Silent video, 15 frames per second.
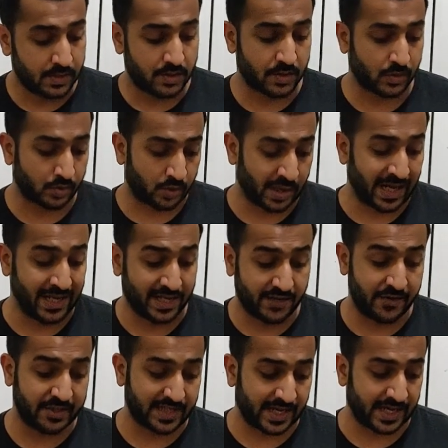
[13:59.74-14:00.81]
So I'll
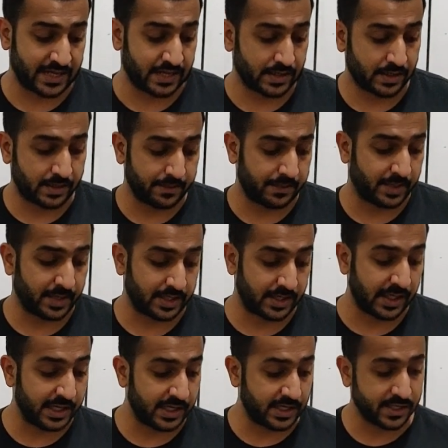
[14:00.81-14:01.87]
give it that.
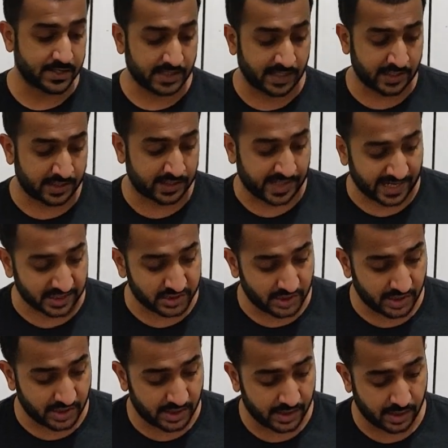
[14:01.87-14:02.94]
But it is
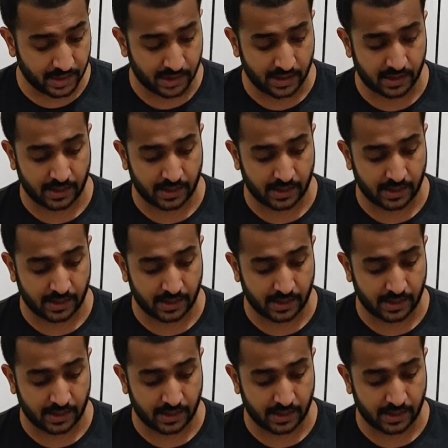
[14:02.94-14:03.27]
actually